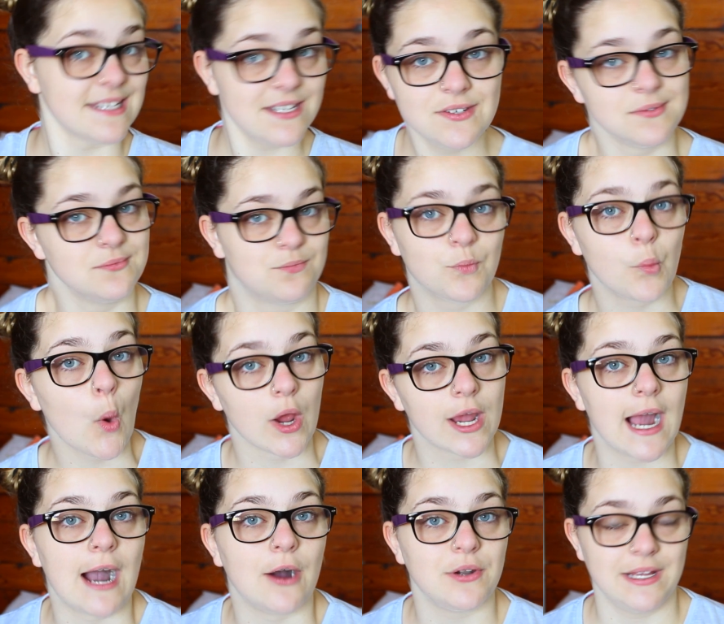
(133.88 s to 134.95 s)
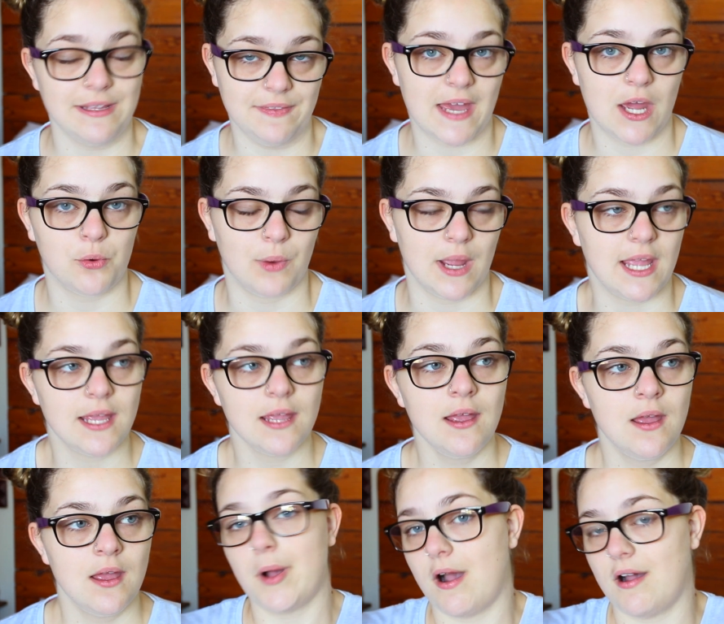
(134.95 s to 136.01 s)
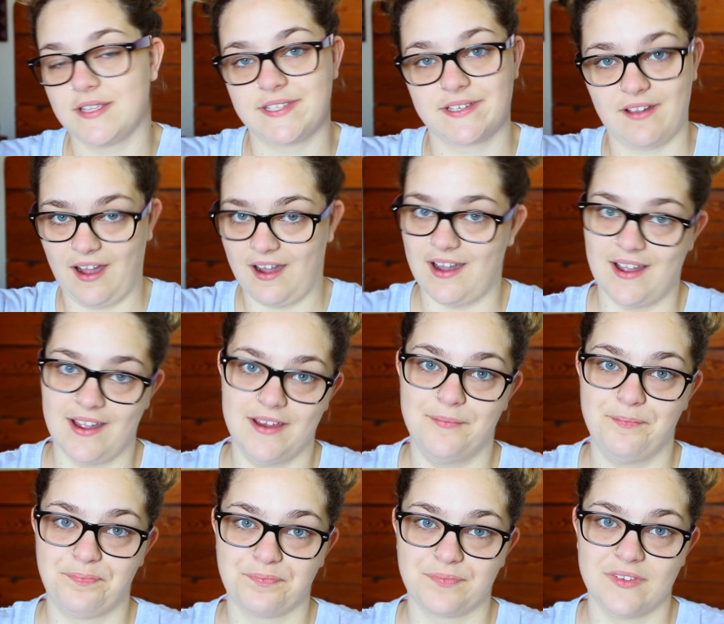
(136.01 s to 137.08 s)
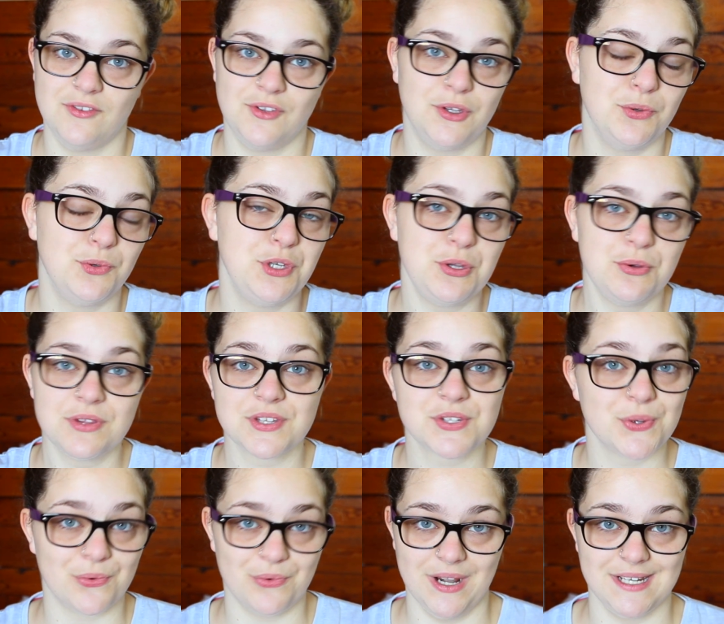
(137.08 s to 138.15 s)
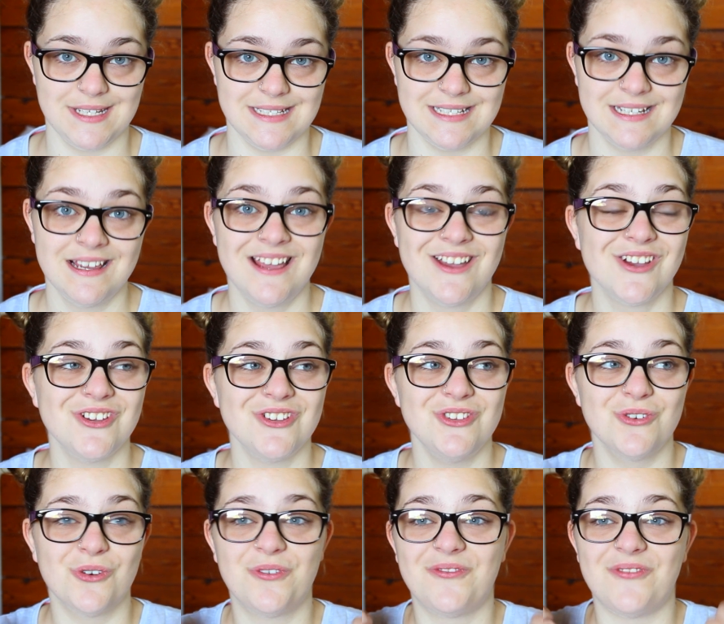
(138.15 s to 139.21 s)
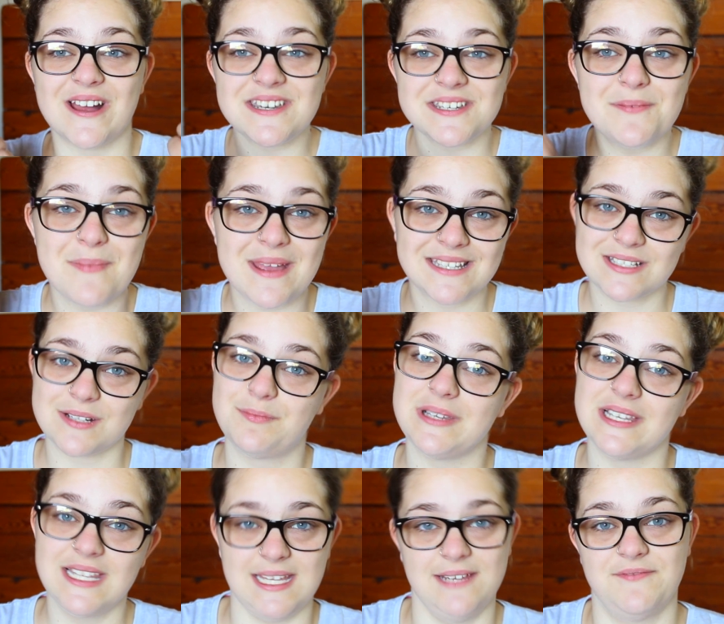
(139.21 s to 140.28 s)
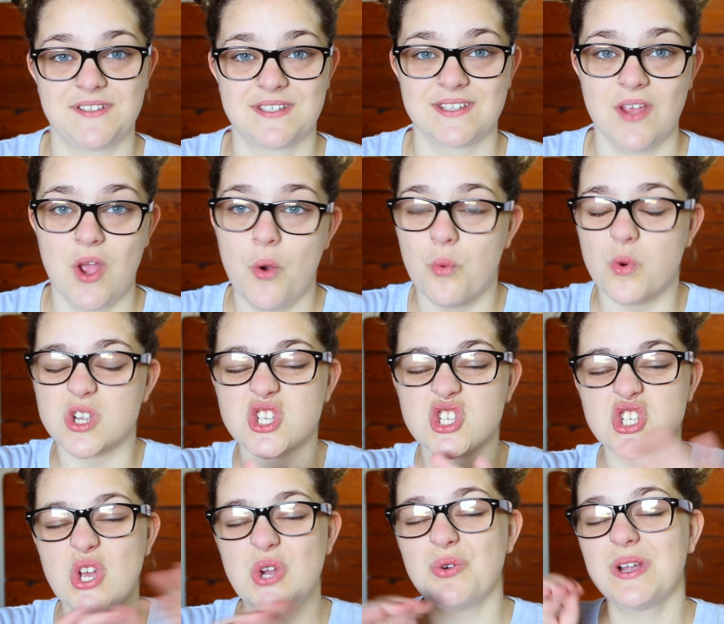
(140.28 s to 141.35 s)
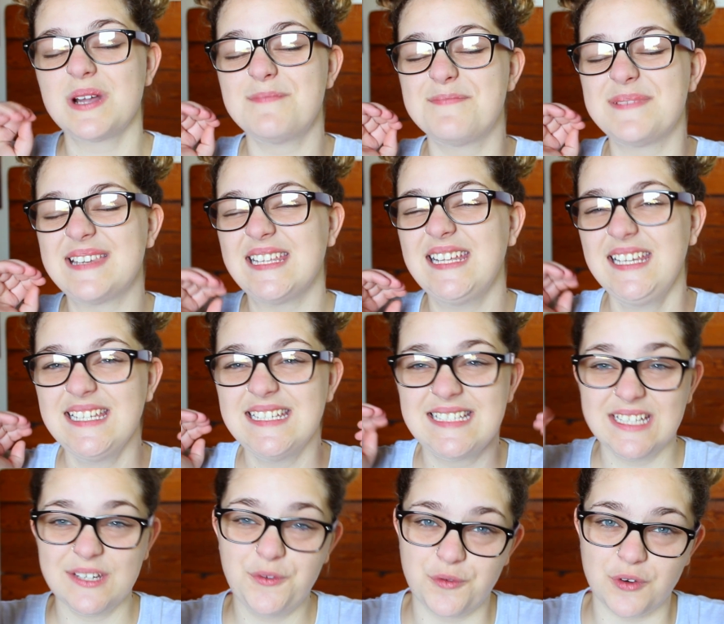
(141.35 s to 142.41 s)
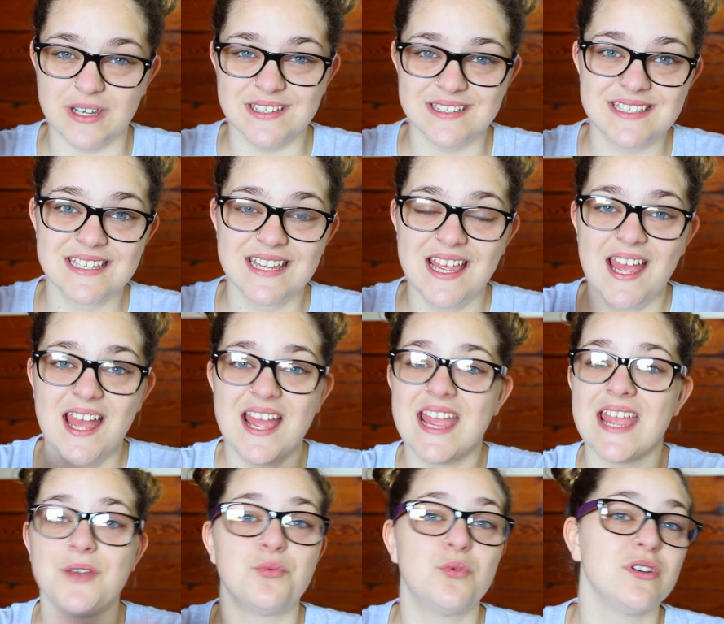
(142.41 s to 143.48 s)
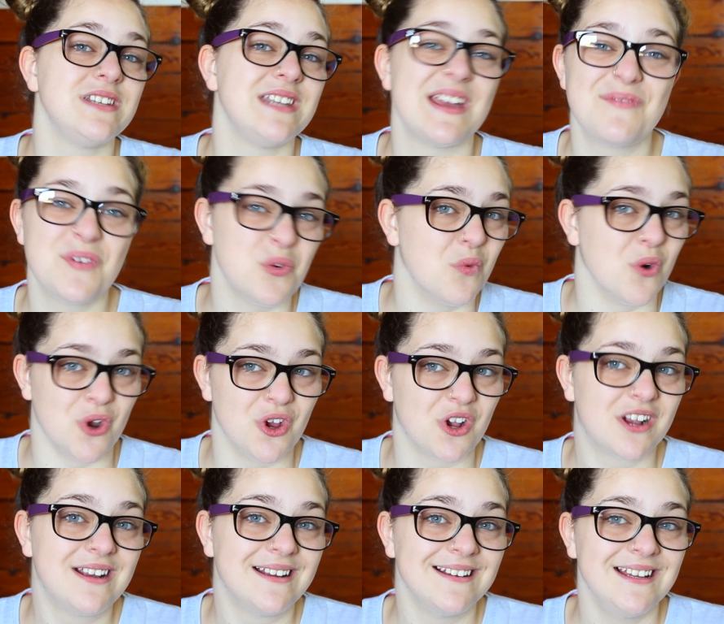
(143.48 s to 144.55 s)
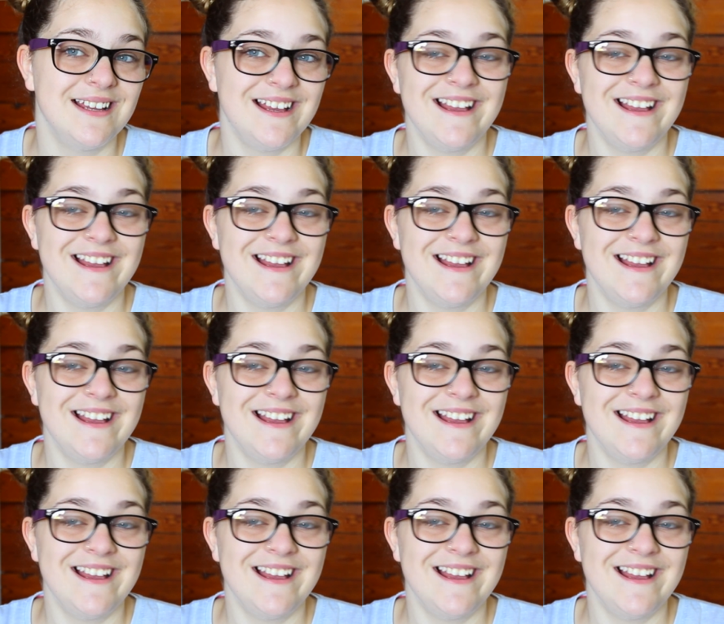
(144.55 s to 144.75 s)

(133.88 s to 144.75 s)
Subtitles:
didn't work out in that way. Past Kai, you knew this already. Your fundamental beliefs were so completely different. It would never work.